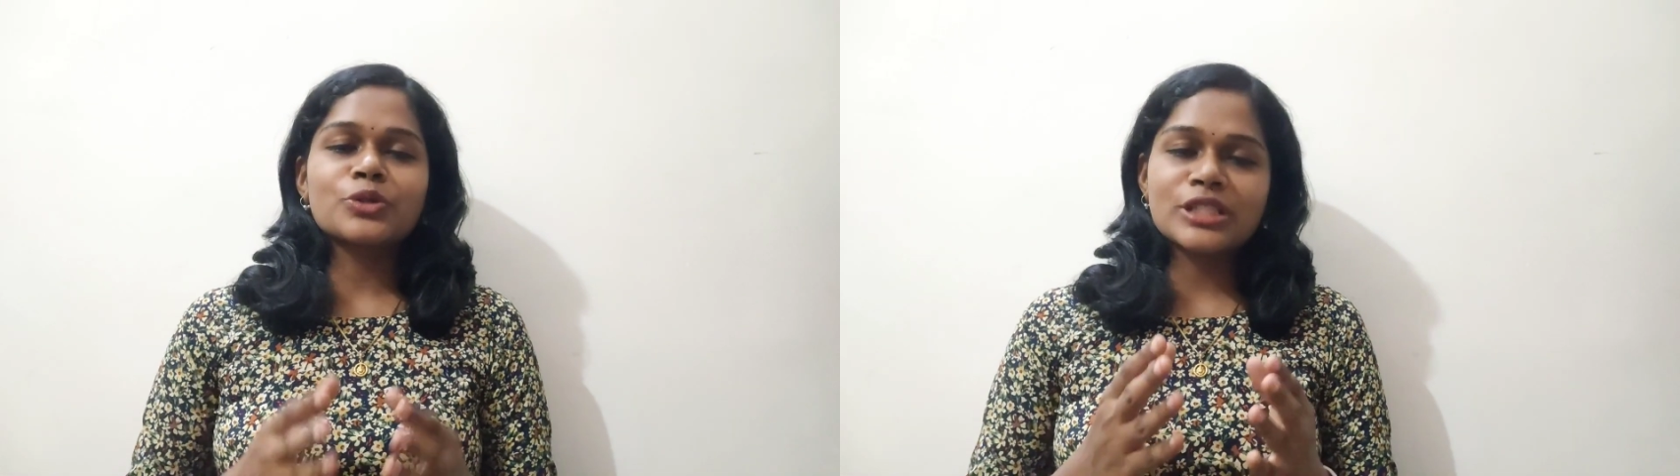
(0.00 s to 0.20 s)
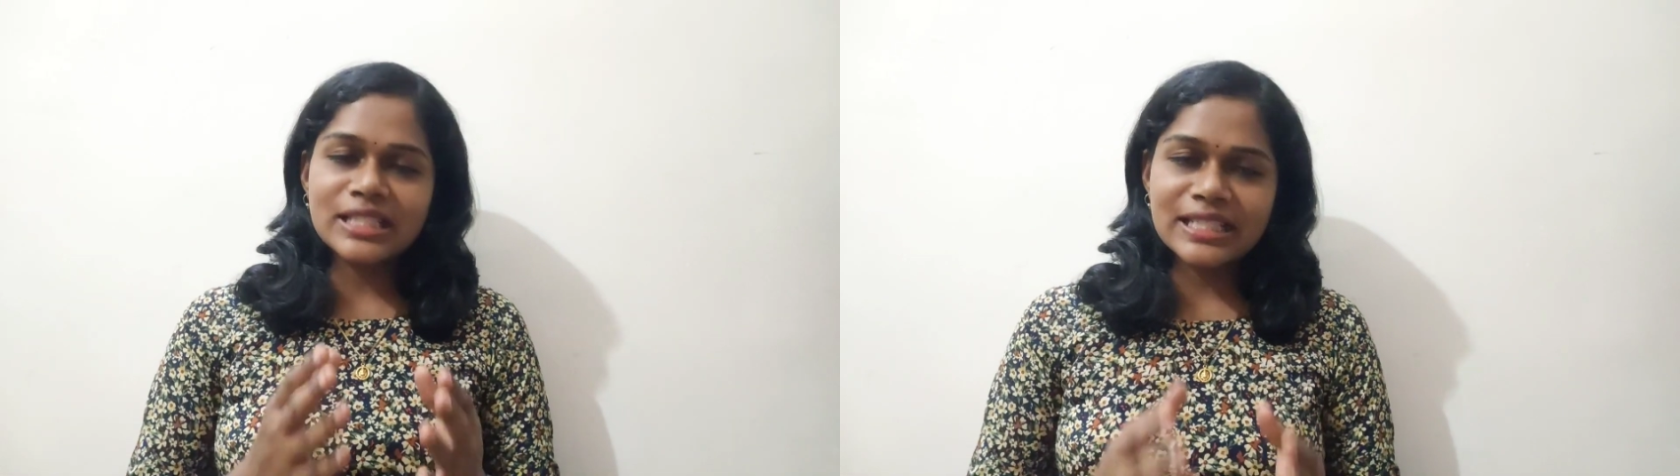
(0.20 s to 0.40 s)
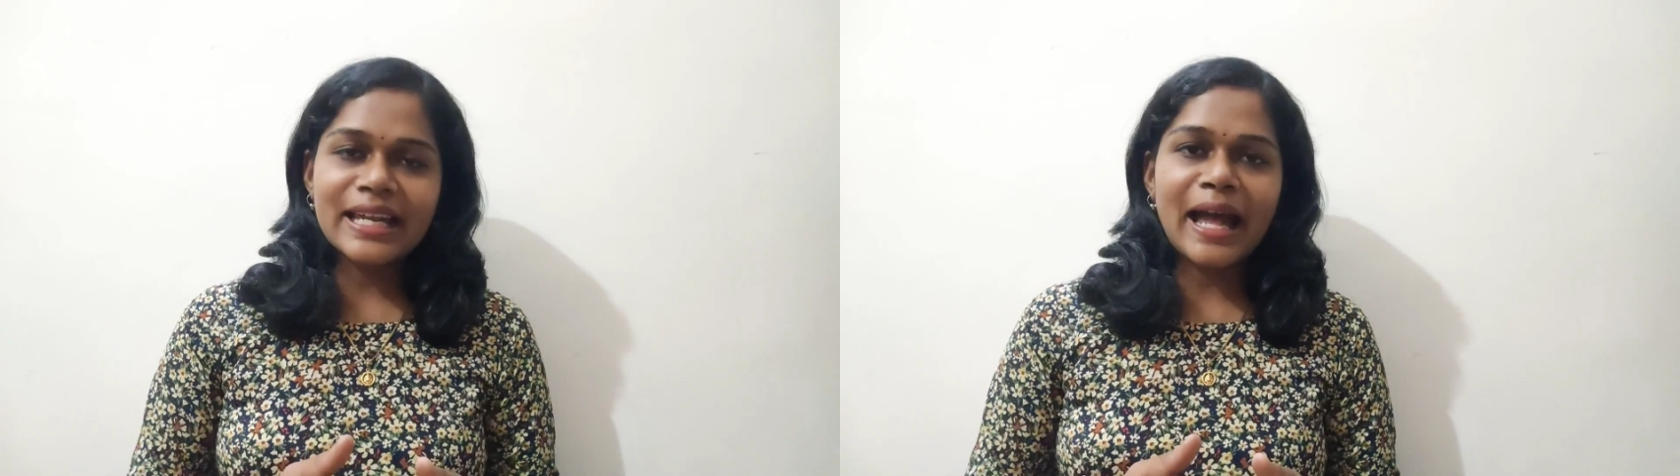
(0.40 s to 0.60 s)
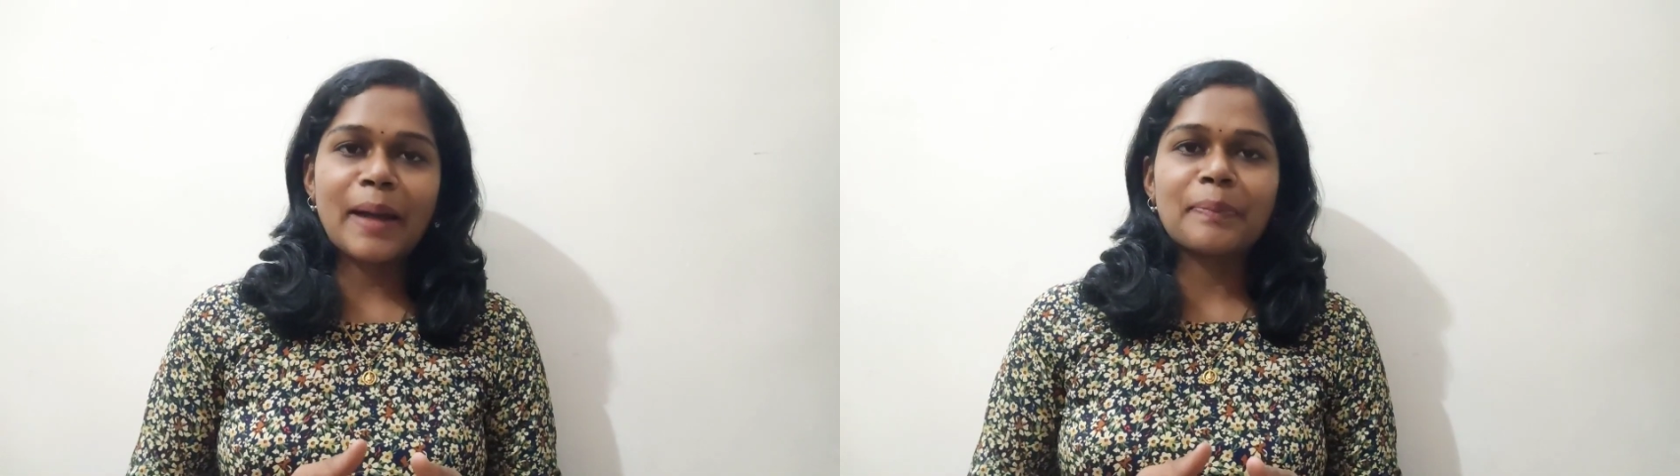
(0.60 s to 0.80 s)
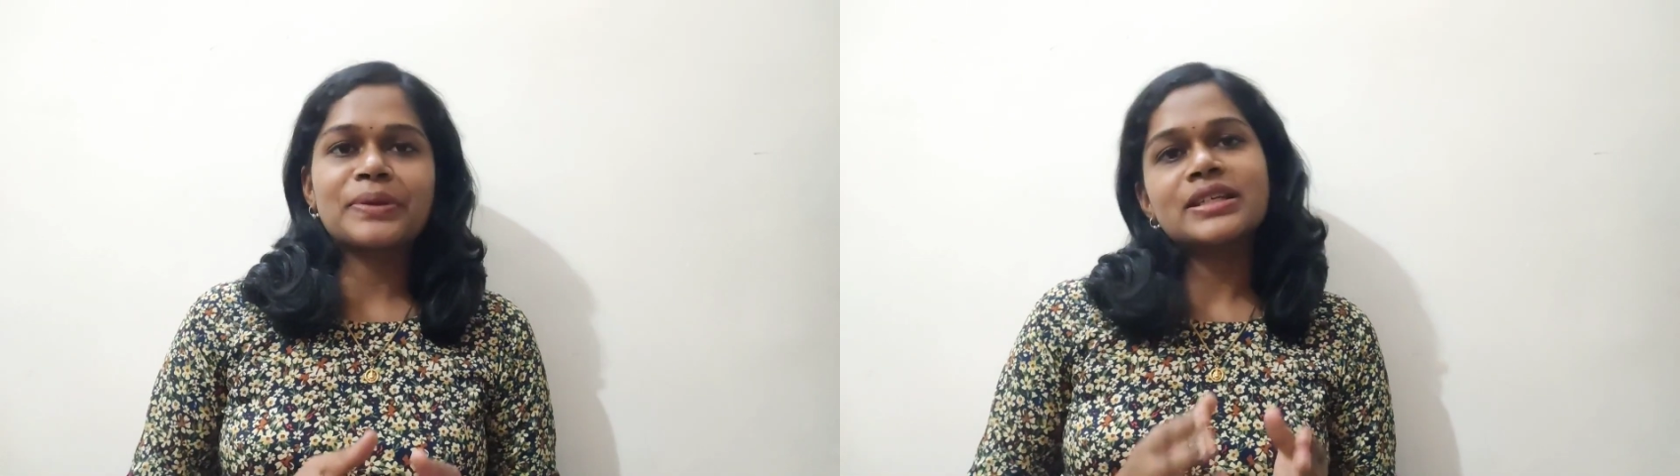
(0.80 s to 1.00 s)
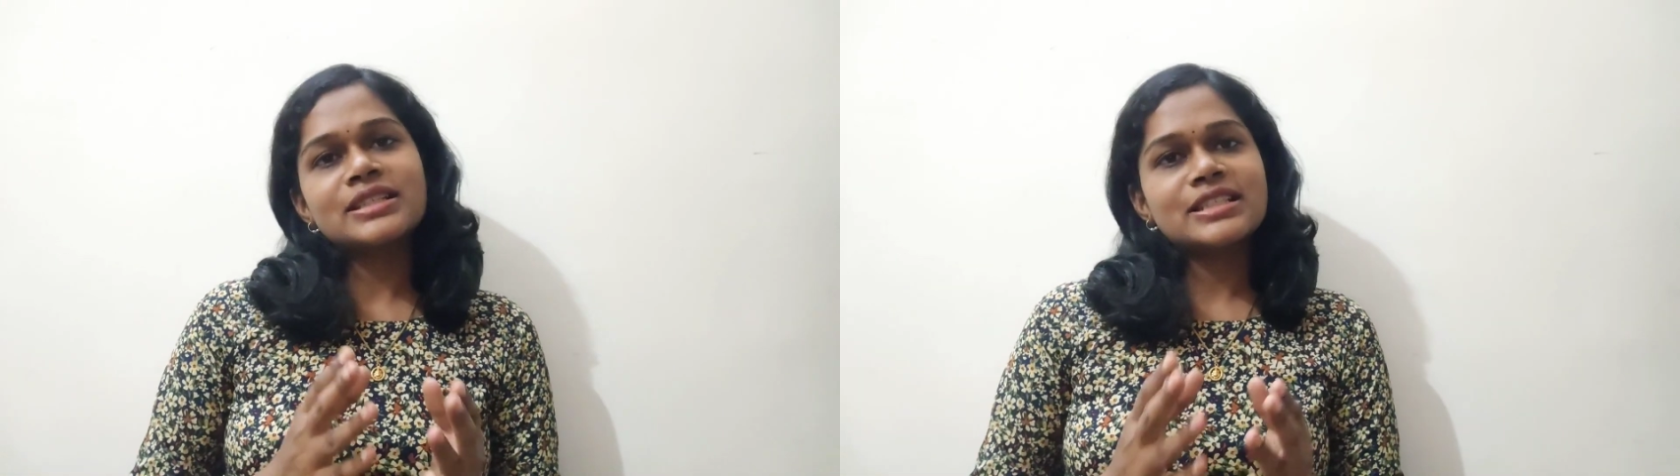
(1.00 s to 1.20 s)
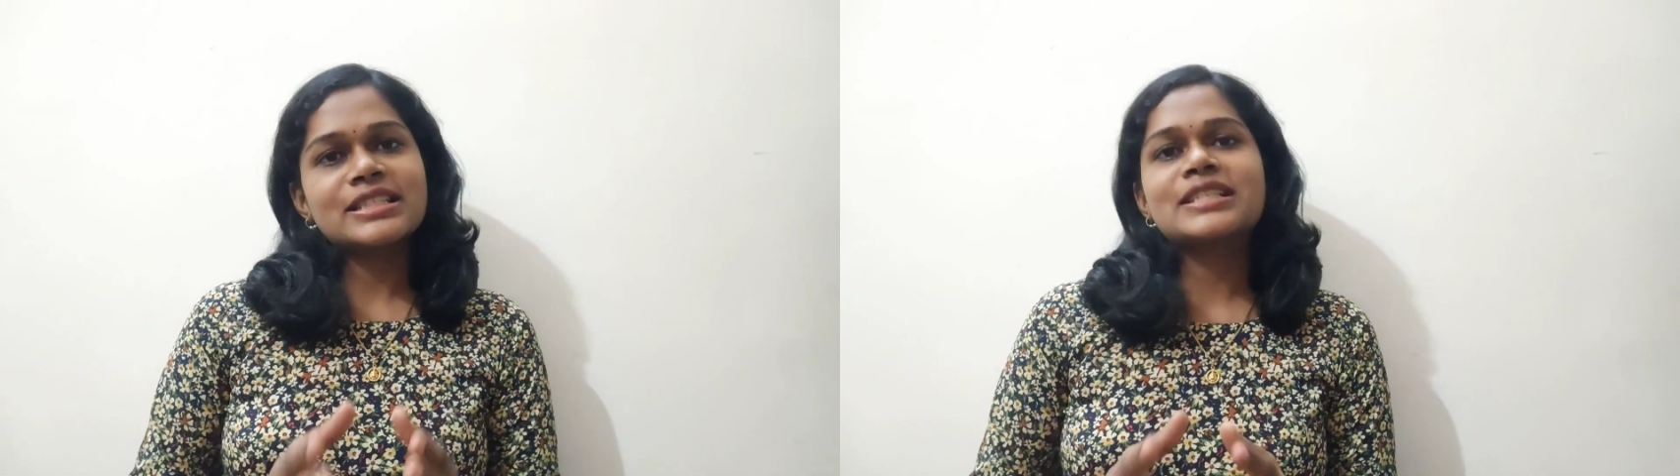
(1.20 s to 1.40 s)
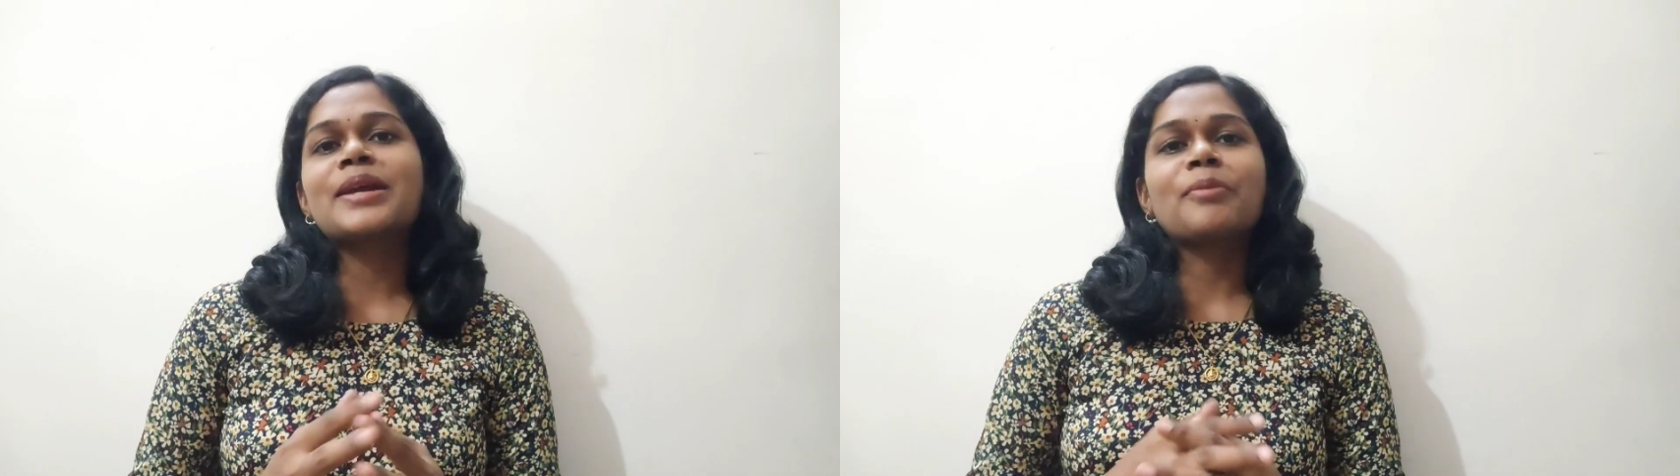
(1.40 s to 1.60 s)
stay happy,
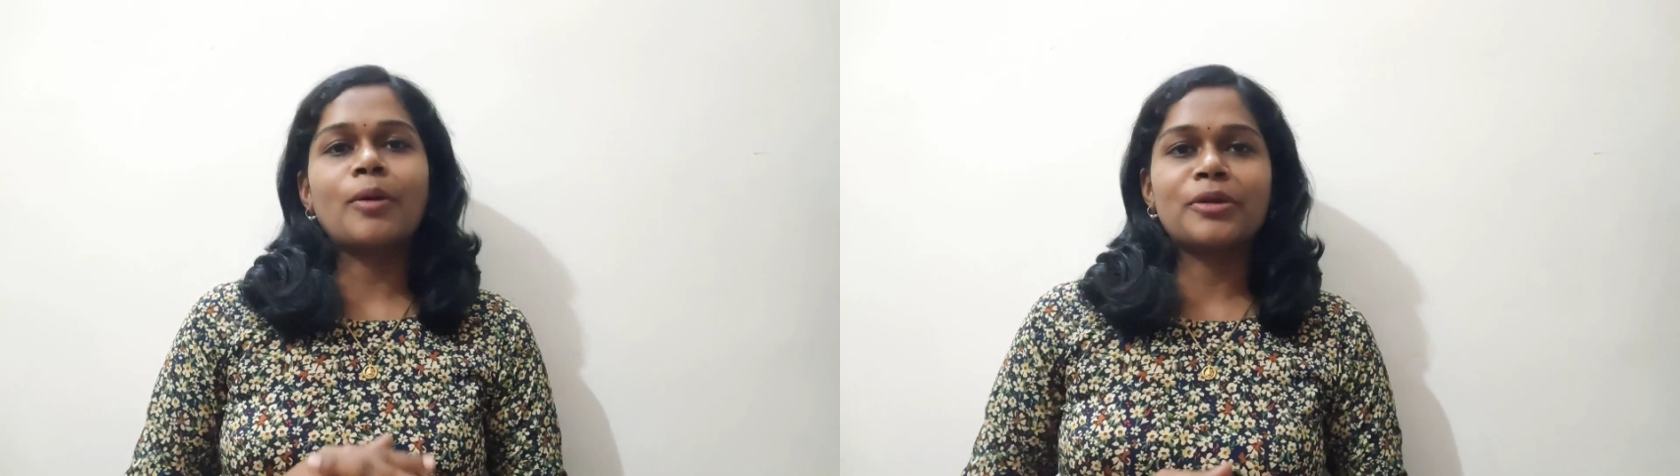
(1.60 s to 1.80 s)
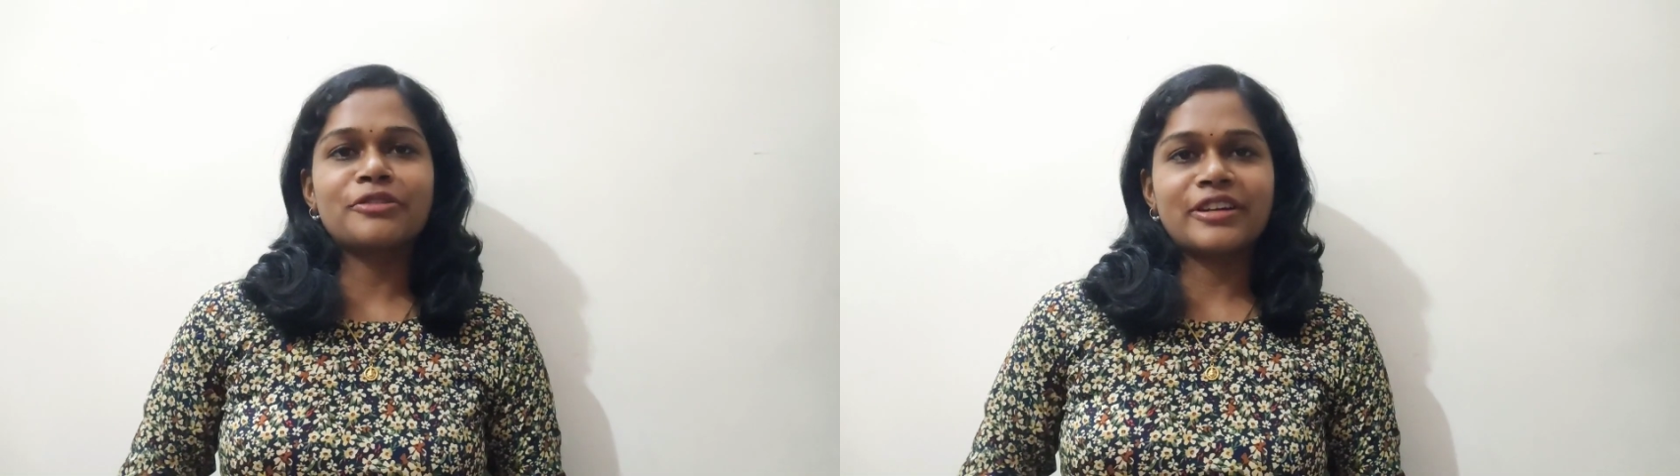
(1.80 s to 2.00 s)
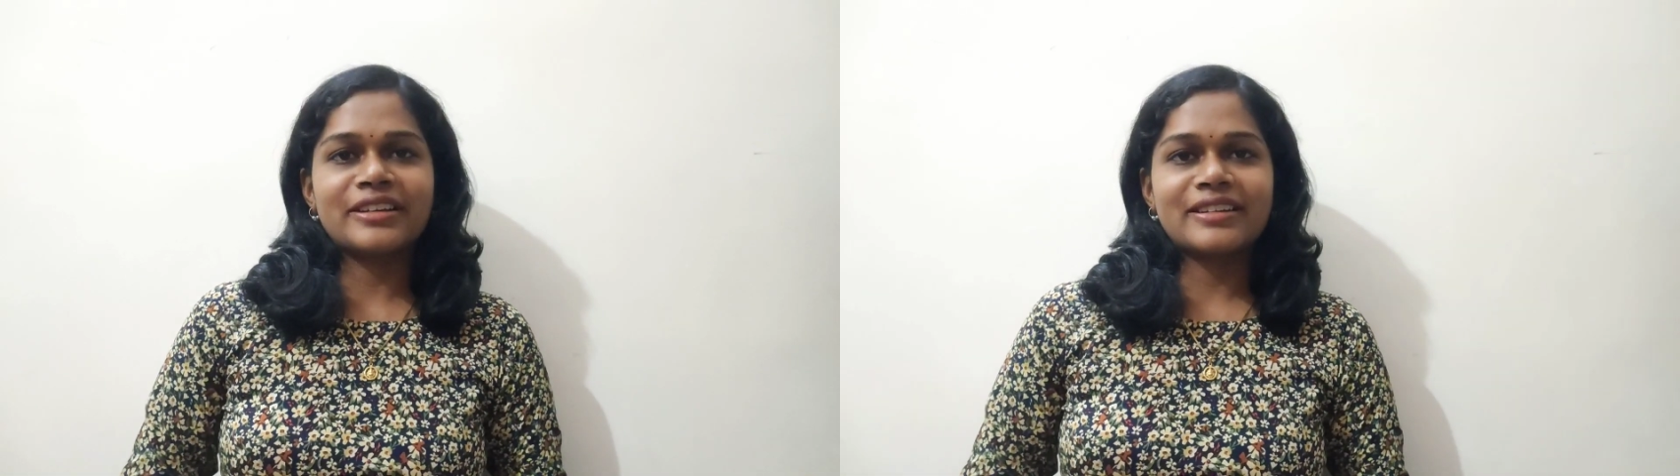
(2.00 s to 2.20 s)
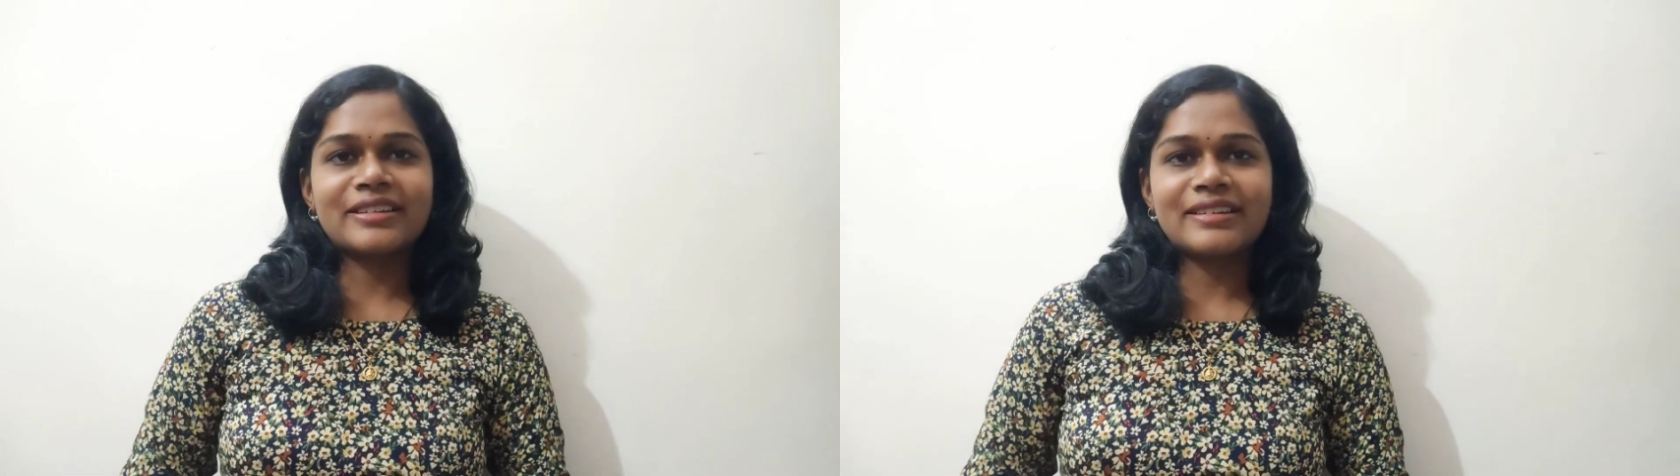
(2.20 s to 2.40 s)
stay mommified.